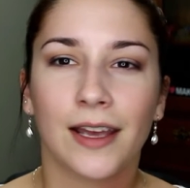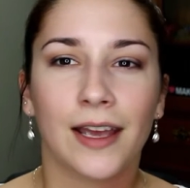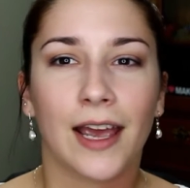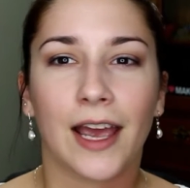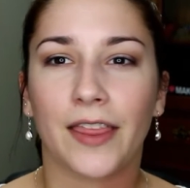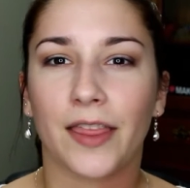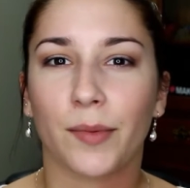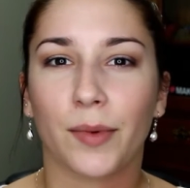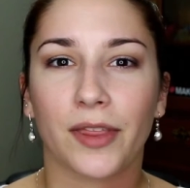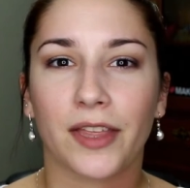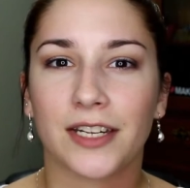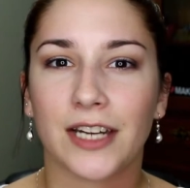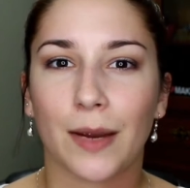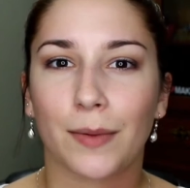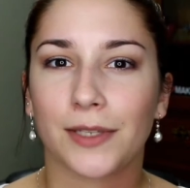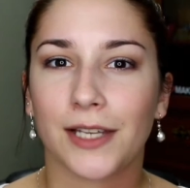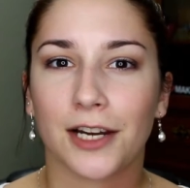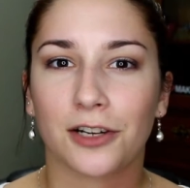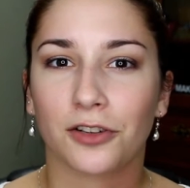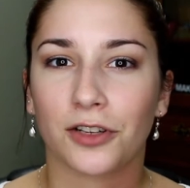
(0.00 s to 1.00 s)
And then by the time
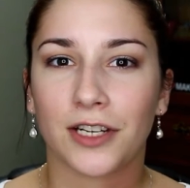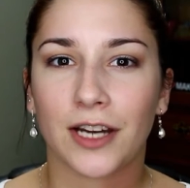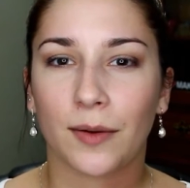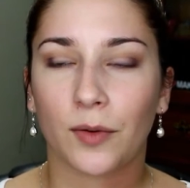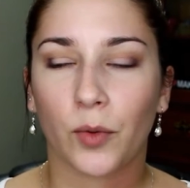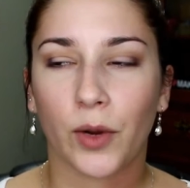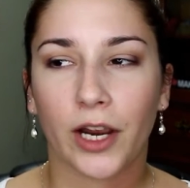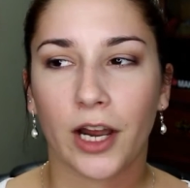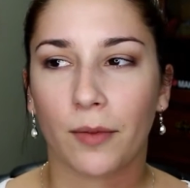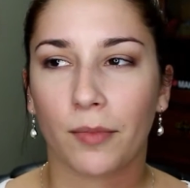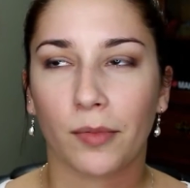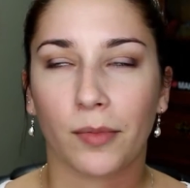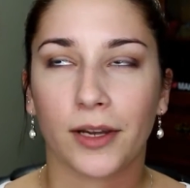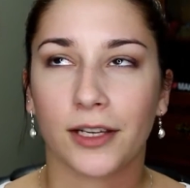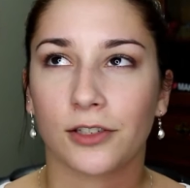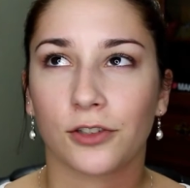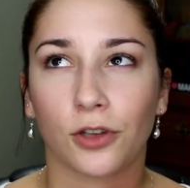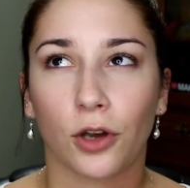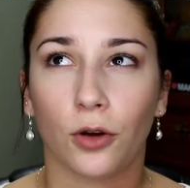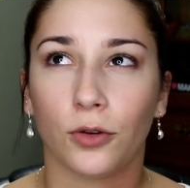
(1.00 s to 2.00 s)
it's actually time to wake up, I'm
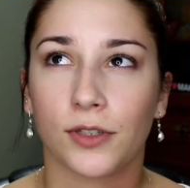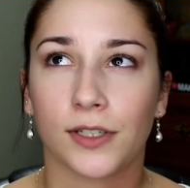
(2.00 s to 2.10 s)
like so